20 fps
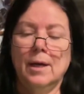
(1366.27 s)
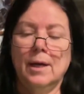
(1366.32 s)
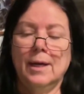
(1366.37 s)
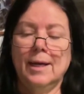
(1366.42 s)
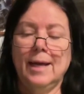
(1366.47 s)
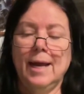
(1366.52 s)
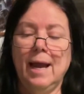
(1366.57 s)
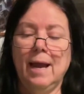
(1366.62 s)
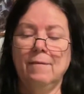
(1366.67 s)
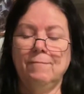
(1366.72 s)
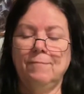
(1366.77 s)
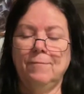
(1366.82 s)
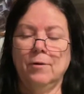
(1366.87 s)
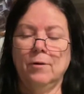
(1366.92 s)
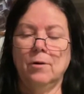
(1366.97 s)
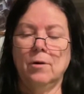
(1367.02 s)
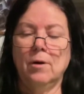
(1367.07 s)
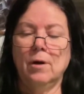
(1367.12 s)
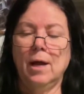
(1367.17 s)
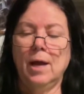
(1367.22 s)

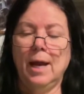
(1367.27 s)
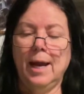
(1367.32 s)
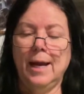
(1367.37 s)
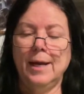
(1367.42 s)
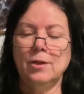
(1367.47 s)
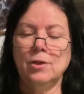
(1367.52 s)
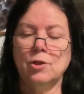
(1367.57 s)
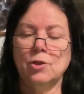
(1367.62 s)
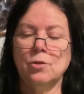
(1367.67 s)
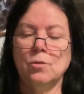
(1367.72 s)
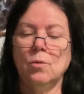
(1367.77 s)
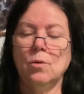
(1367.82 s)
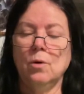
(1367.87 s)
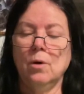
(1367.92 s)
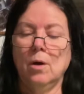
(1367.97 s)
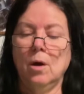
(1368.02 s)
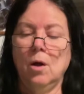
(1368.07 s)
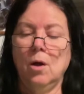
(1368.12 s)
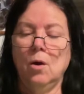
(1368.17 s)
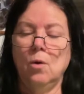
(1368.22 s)
Camphor. H or
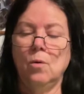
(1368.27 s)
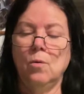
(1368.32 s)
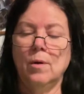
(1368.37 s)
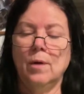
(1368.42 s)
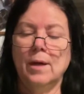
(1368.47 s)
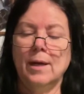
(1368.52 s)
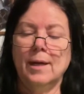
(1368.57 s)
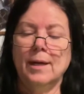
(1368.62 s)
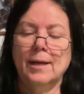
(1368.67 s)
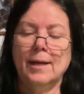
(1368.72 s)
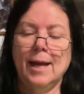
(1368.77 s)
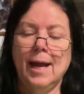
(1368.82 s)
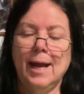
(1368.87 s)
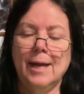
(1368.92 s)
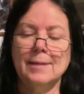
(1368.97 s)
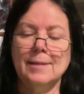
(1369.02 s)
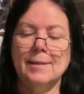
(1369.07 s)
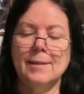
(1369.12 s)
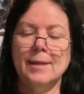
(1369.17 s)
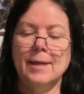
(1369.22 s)
O.
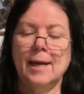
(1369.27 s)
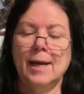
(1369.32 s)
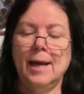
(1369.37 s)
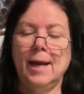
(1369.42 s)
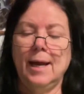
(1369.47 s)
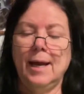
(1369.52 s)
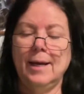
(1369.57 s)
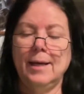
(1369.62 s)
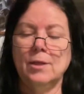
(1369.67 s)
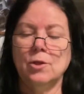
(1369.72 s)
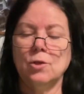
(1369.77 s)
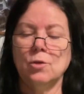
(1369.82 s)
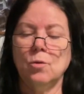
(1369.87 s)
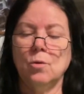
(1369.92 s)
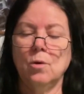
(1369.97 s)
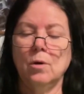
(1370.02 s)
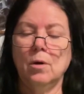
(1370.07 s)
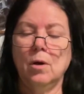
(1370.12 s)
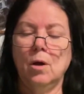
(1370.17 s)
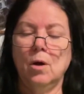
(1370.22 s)
Cassia. H
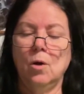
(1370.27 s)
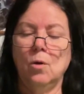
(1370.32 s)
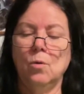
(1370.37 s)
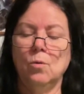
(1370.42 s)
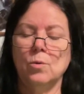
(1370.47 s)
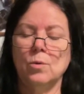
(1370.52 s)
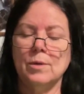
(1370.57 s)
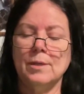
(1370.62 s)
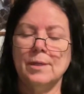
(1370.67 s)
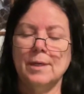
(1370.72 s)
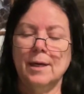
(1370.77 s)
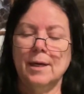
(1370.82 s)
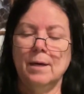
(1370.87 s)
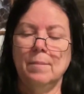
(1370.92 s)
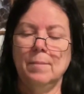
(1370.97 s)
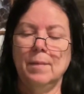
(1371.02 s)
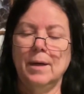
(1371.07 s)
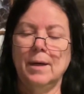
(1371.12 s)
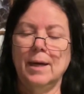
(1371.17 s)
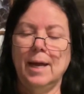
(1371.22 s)
or O.
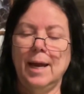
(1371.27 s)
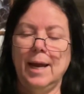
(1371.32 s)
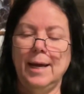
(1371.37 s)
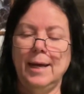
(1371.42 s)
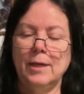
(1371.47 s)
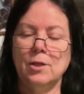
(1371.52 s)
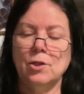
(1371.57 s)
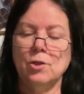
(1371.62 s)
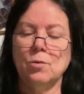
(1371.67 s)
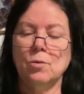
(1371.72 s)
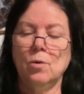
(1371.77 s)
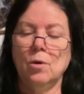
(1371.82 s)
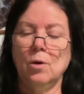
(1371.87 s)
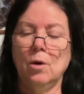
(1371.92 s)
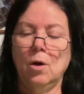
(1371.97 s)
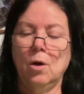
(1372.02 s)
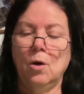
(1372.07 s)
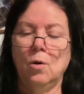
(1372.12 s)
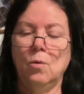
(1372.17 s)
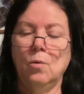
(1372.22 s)
Cinnamon. H or
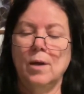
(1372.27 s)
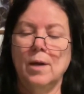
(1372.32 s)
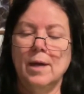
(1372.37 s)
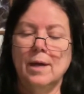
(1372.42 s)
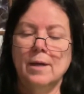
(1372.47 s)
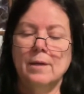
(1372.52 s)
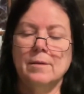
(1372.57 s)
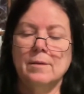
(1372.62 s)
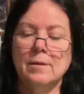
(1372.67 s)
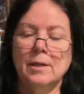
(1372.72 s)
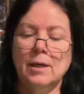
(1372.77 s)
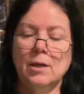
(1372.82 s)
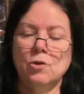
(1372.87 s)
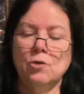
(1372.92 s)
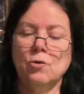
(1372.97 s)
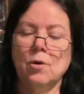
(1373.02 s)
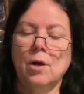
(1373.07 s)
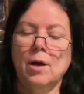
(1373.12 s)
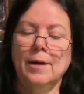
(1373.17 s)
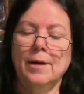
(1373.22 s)
O.
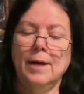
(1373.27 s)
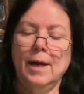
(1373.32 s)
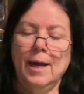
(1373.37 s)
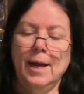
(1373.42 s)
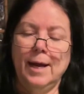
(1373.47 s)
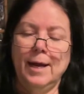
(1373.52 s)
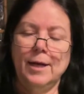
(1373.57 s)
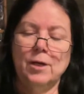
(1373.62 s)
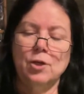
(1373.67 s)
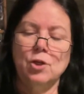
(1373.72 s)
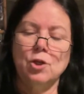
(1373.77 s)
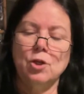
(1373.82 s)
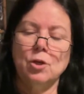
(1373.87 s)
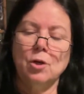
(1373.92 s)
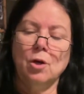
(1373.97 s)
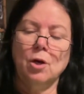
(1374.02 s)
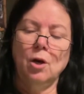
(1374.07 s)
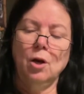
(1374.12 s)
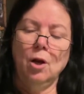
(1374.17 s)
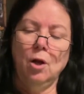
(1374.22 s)
Citron. H.
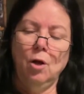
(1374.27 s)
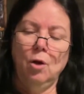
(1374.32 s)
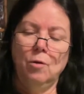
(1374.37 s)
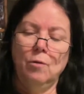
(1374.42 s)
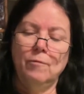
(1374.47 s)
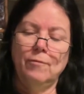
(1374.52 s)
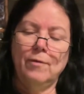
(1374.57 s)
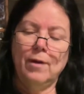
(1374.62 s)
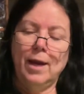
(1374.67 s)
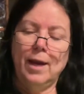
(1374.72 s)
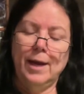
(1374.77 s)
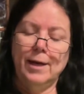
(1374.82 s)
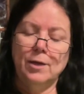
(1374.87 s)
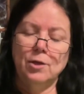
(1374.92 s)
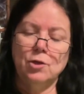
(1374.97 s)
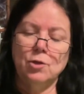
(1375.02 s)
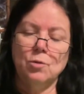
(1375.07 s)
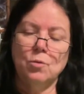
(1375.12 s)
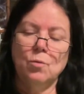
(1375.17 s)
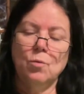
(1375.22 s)
Clove.
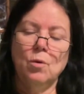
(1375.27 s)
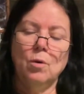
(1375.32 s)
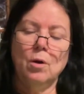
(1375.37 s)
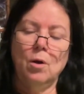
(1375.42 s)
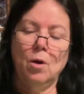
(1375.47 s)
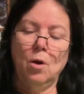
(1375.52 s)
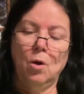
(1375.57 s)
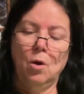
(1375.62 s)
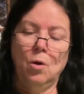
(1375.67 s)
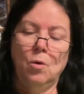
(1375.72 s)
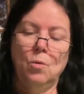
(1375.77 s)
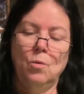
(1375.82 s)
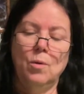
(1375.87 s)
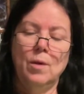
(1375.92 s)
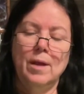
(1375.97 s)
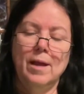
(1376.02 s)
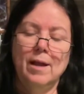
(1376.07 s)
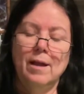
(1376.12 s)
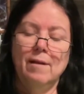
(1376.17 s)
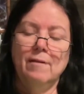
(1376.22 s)
H or O.
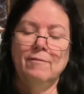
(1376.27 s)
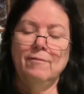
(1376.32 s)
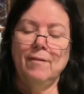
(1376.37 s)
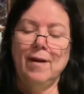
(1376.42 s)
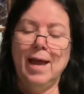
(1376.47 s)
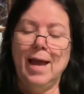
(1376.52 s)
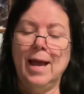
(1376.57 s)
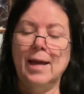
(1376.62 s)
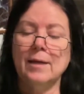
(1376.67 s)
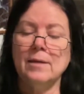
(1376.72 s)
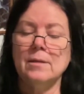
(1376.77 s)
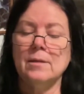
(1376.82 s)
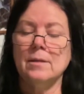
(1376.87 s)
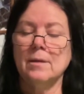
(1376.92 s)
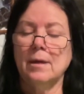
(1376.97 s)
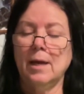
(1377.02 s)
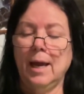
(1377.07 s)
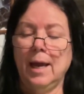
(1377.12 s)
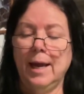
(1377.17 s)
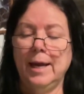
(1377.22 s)
Flax.
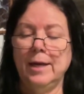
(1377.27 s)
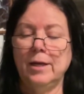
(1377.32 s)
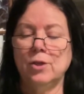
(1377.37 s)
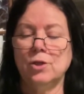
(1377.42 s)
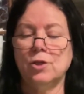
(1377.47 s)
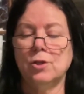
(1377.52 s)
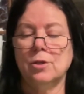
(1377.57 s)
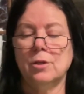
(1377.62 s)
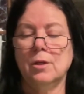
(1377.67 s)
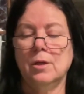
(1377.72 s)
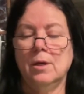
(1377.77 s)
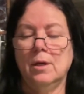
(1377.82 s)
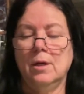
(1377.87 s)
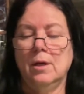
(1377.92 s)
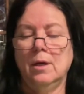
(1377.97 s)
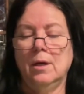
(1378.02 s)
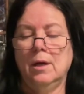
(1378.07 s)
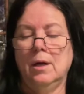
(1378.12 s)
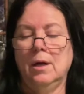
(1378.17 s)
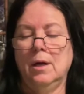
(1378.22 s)
H.
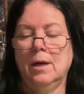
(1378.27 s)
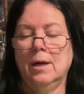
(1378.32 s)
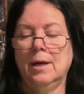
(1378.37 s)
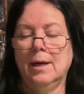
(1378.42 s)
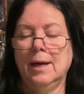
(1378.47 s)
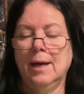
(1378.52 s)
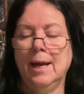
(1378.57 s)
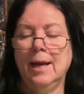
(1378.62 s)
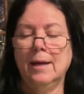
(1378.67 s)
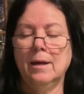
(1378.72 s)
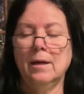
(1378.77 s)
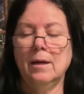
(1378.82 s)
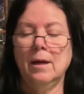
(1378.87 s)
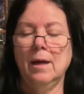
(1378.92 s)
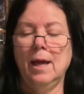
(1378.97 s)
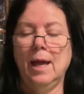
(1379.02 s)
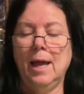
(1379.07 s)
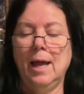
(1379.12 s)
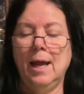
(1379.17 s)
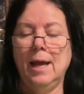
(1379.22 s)

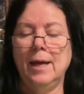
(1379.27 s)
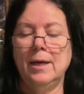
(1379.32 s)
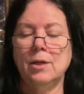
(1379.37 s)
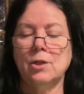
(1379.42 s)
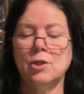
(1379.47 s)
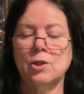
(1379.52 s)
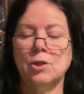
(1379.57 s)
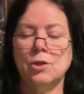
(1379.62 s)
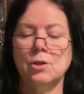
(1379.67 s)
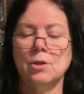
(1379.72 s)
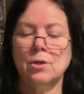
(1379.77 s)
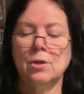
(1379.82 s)
Galangula. H.